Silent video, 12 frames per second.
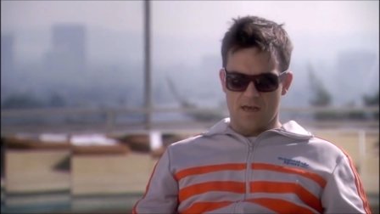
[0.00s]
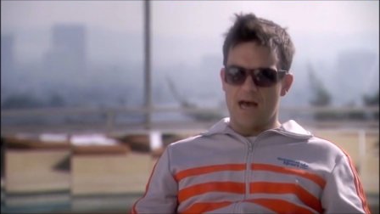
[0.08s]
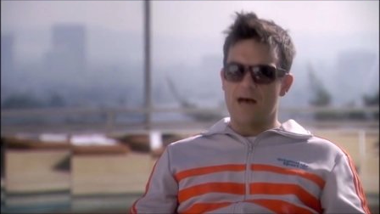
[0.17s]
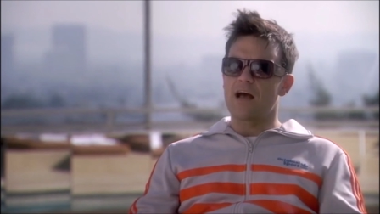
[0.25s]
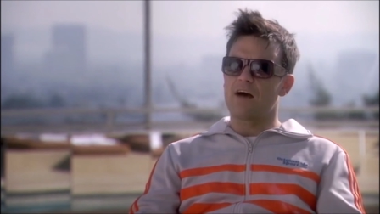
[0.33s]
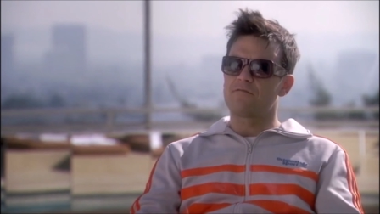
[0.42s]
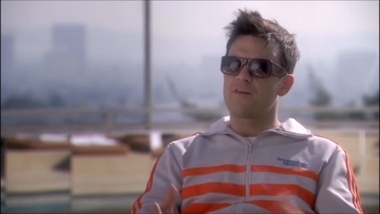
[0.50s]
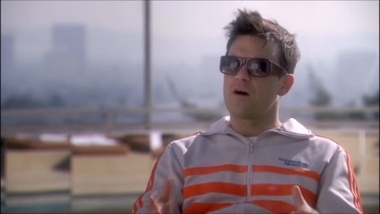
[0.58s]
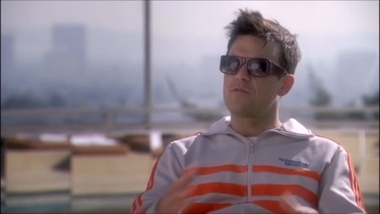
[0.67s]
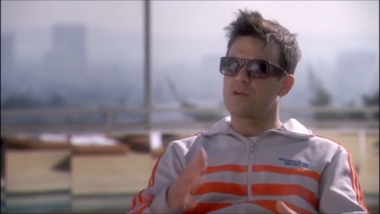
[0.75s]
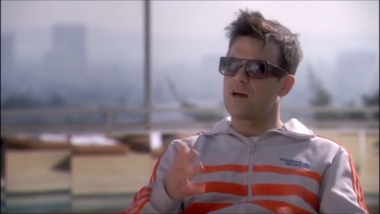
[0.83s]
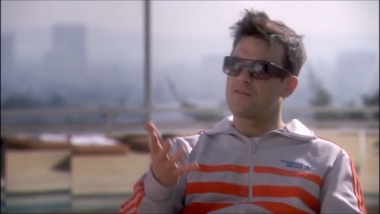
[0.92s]
I, I,
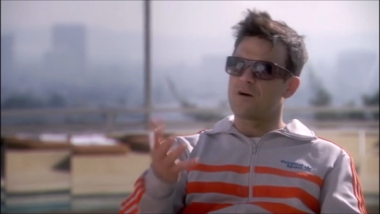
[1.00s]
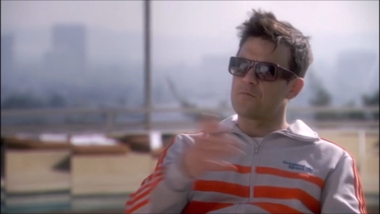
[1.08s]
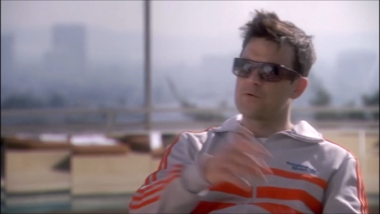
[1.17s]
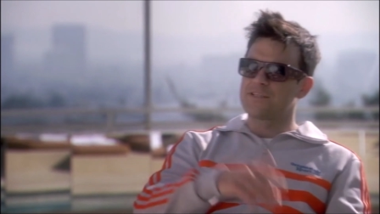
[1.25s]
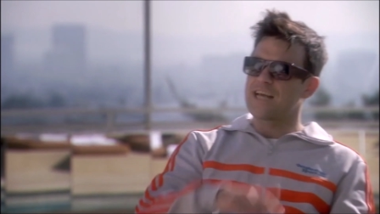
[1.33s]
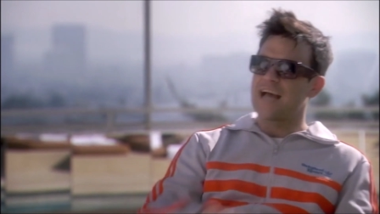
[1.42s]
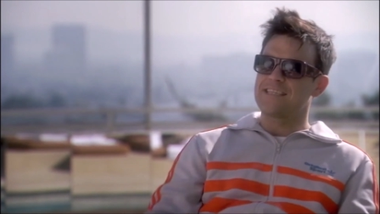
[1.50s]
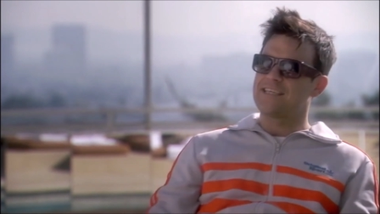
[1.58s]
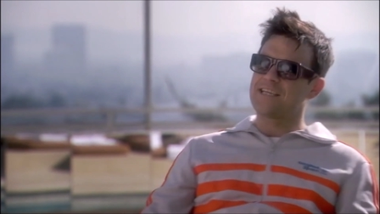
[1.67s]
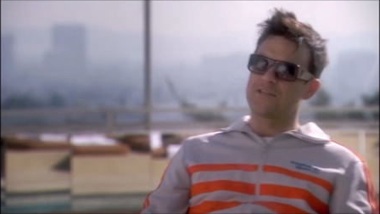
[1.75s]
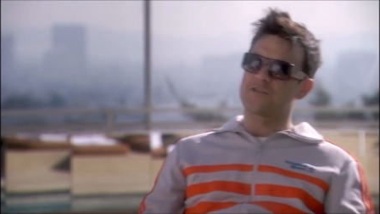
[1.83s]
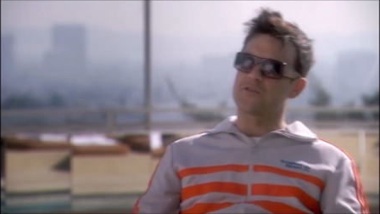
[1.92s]
felt I felt
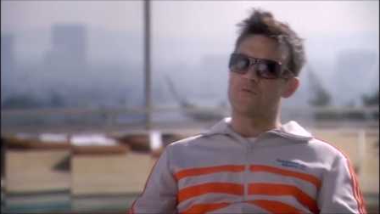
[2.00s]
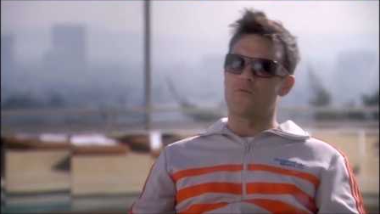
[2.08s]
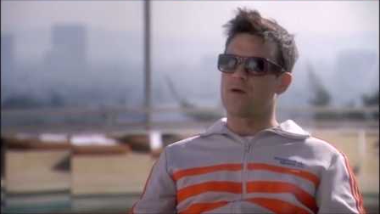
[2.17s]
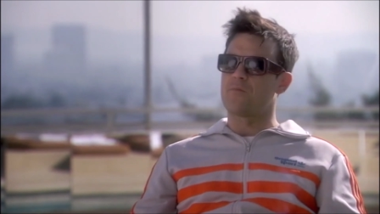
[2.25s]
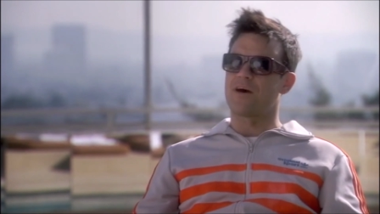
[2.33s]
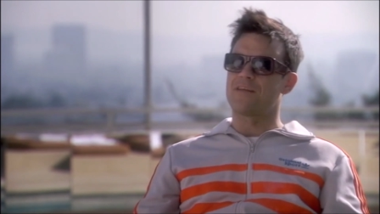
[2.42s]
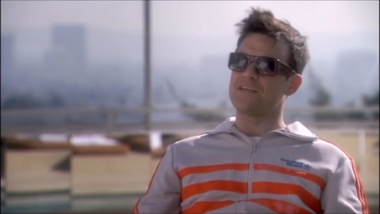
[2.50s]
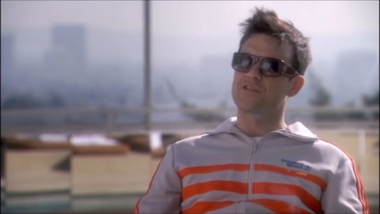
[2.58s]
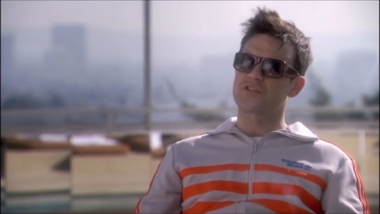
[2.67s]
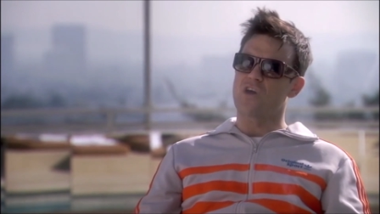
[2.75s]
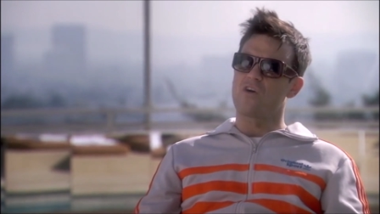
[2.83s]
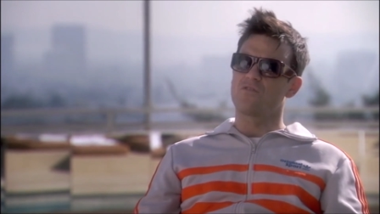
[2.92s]
protected in some way by these
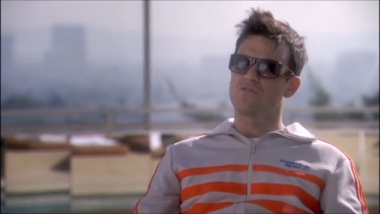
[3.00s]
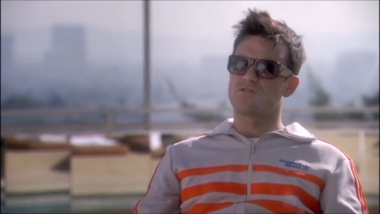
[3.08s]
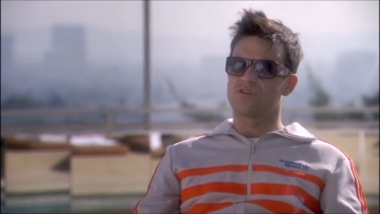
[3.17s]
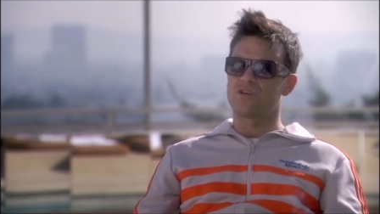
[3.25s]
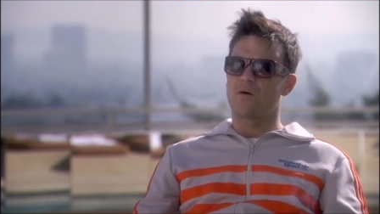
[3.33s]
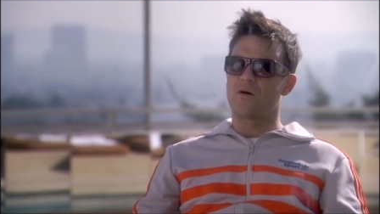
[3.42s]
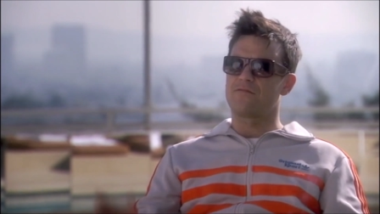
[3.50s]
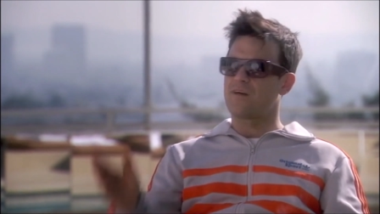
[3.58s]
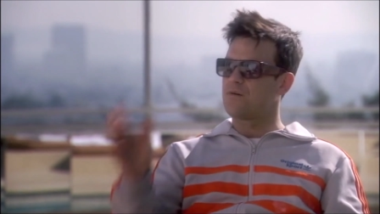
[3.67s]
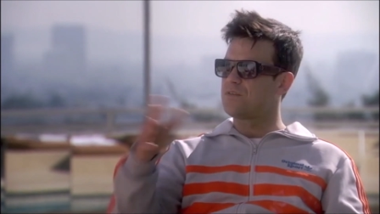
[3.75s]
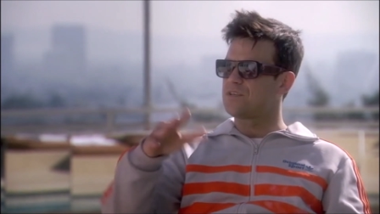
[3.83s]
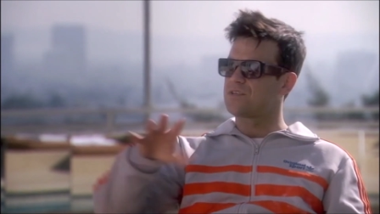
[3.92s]
songs. You know, I'd
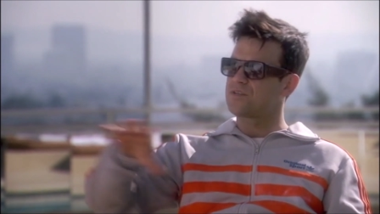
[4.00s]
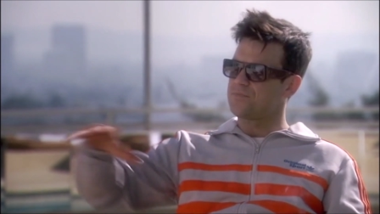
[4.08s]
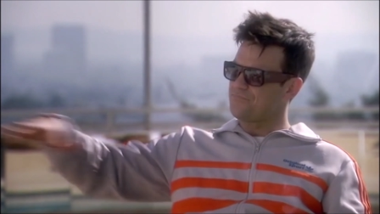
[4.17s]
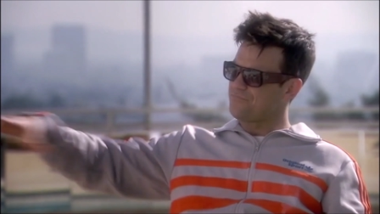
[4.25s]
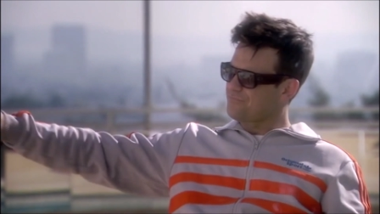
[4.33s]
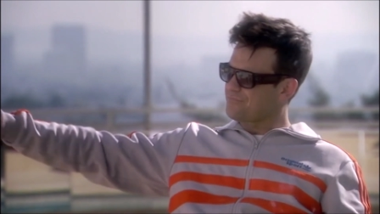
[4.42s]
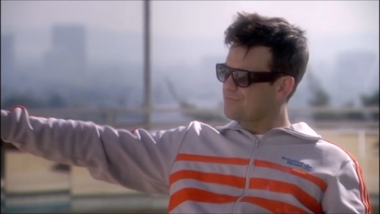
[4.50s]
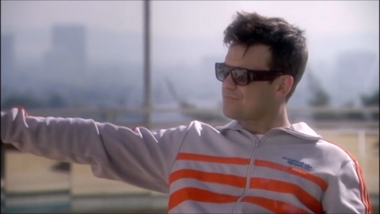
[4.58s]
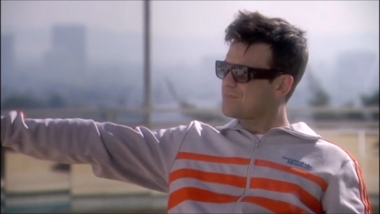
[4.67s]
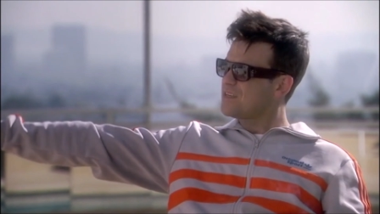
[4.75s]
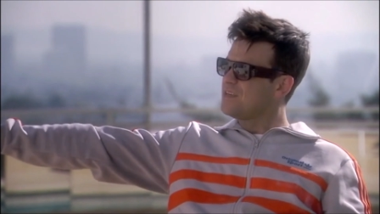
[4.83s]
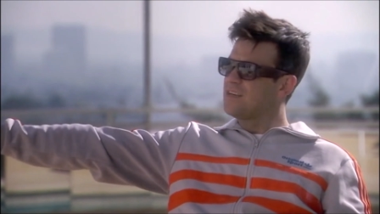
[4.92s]
found this
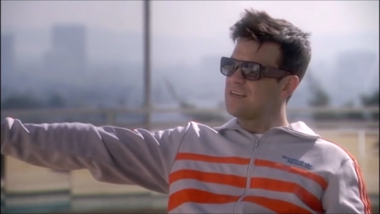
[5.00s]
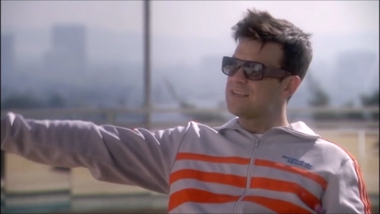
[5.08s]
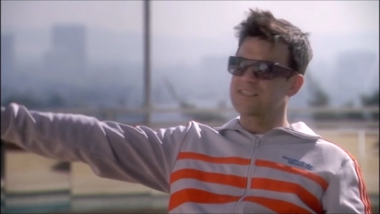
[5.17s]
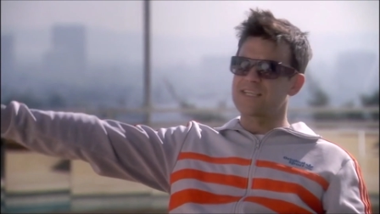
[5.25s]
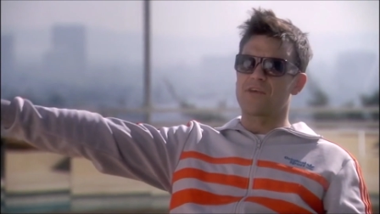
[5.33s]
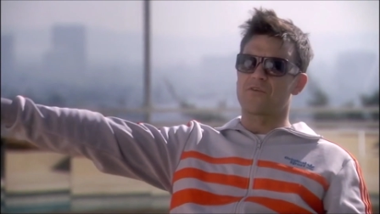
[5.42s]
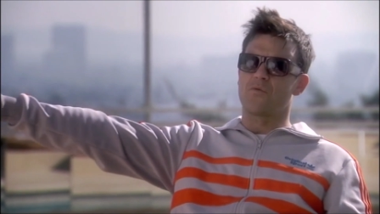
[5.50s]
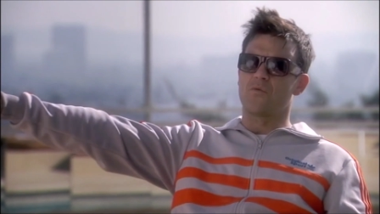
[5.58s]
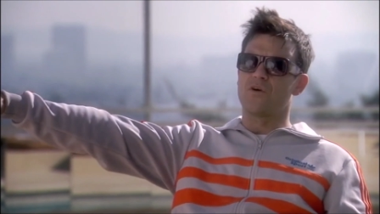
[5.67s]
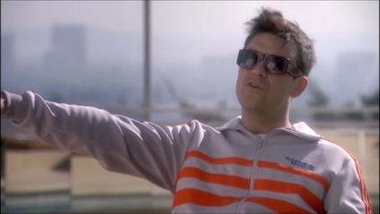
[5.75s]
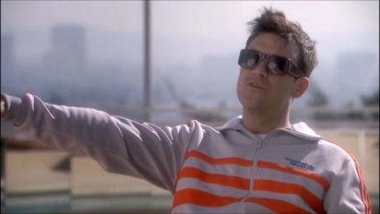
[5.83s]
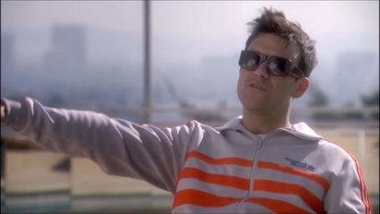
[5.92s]
secret
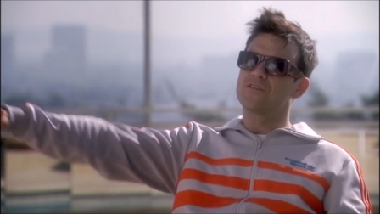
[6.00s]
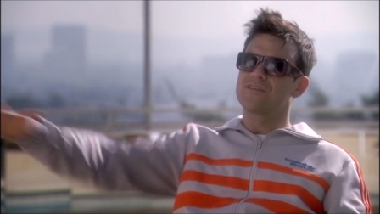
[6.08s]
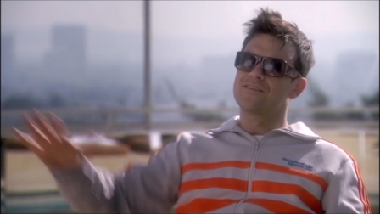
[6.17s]
world.